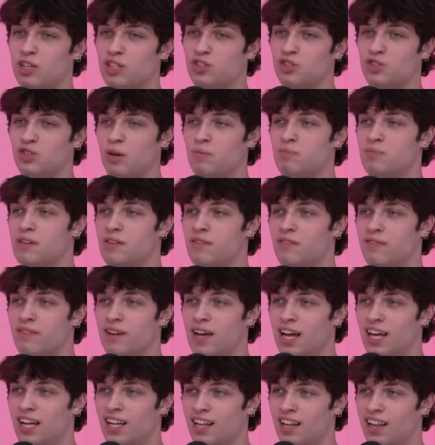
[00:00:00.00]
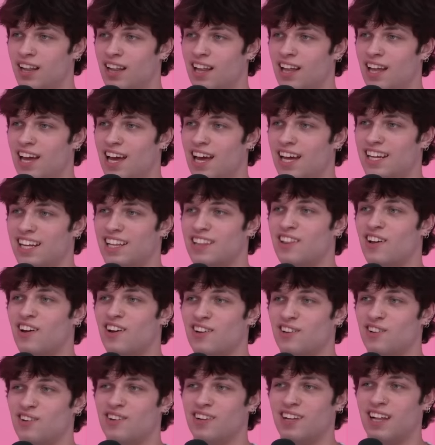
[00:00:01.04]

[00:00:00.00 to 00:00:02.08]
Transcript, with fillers: like tripped and fell, and it thought you